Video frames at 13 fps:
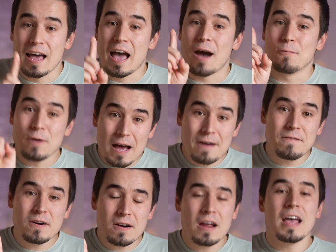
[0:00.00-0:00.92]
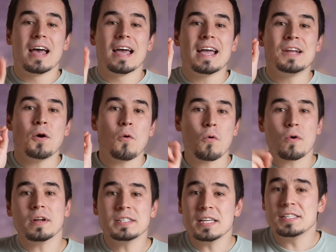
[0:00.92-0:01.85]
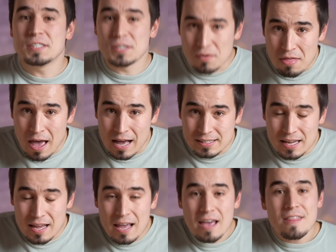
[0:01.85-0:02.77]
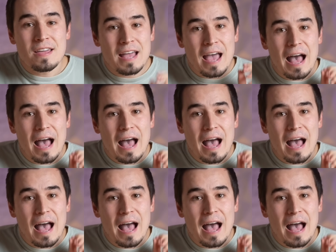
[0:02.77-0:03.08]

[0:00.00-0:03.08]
However, in order to do that, they